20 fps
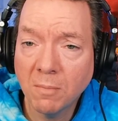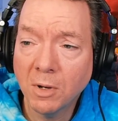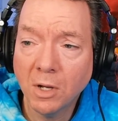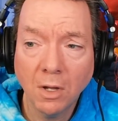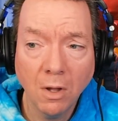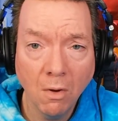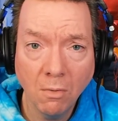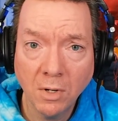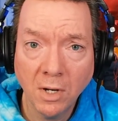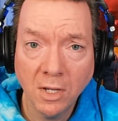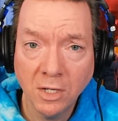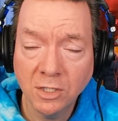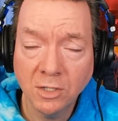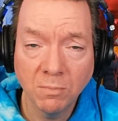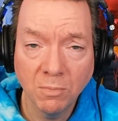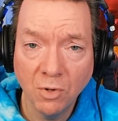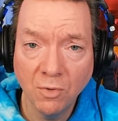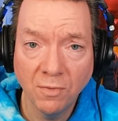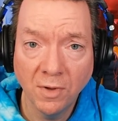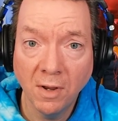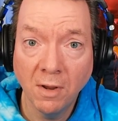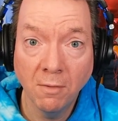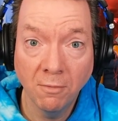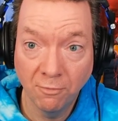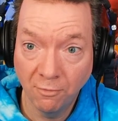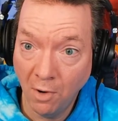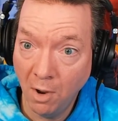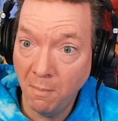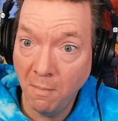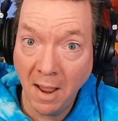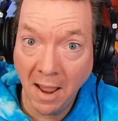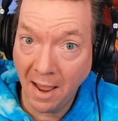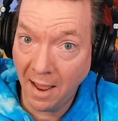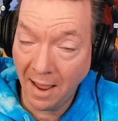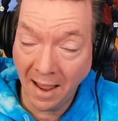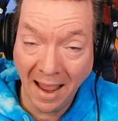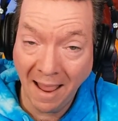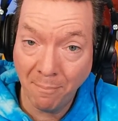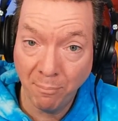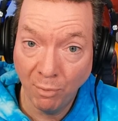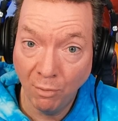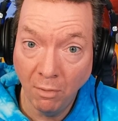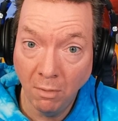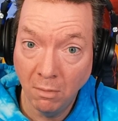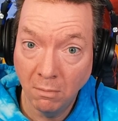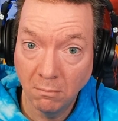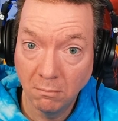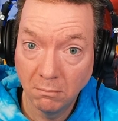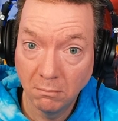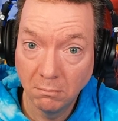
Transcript: but CODA is a movie from Apple